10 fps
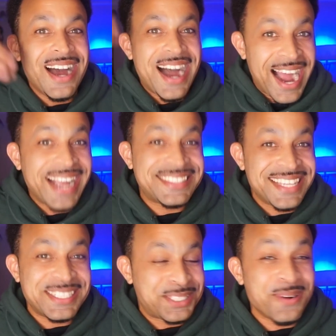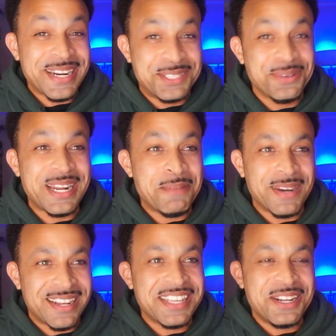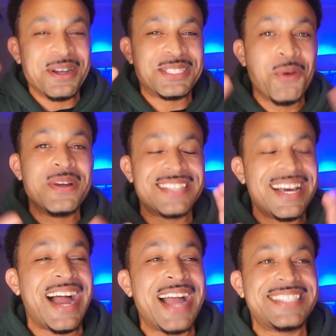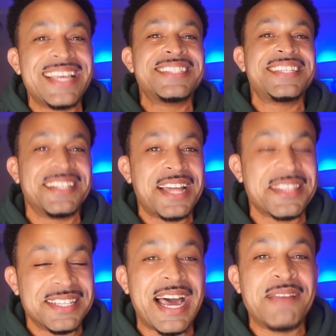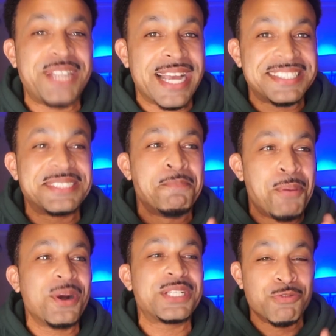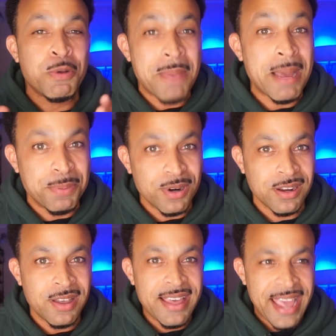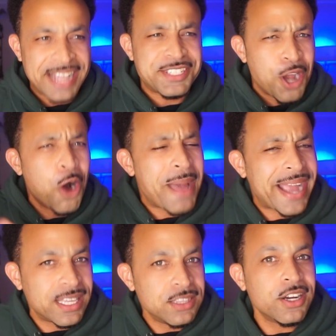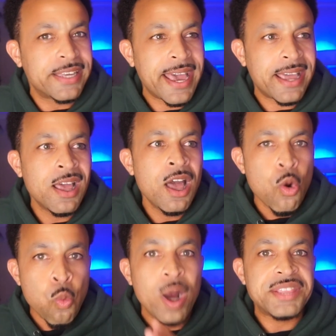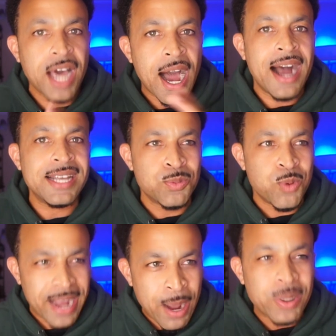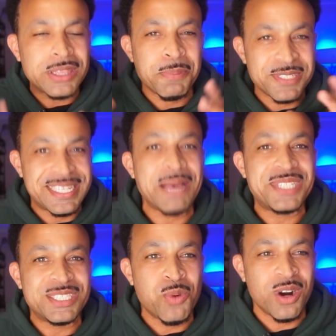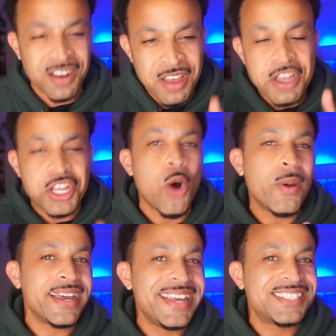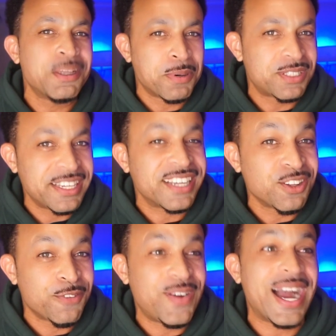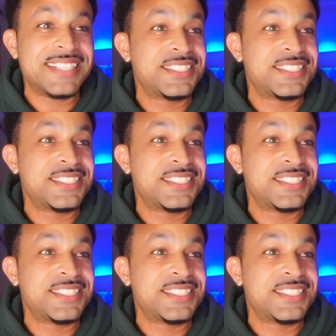Hindsight's 20/20, but you know, it's always, I say this in a lot of the live chats, it's important to remember and to go back and look at what the odds were and what the perceptions were going into particular fights.